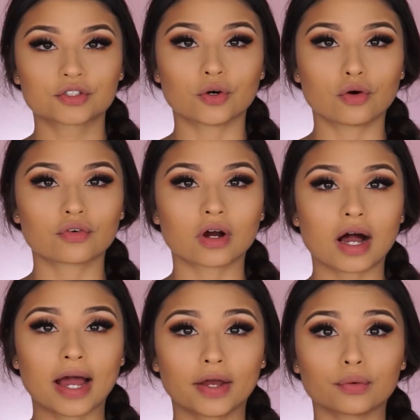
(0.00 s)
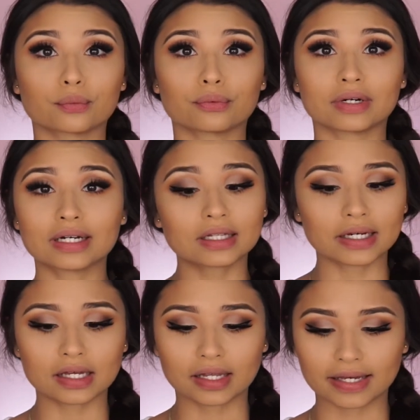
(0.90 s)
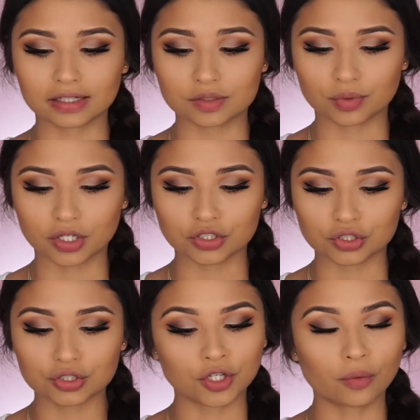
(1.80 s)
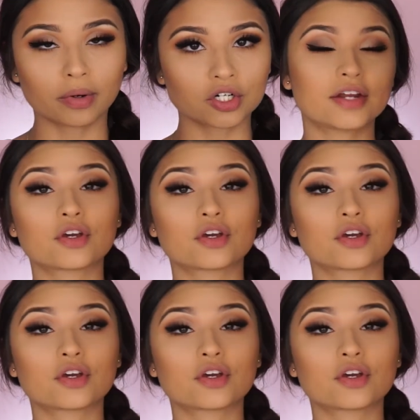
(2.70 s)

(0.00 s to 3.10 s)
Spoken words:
So overall, I really like this bronzer so much,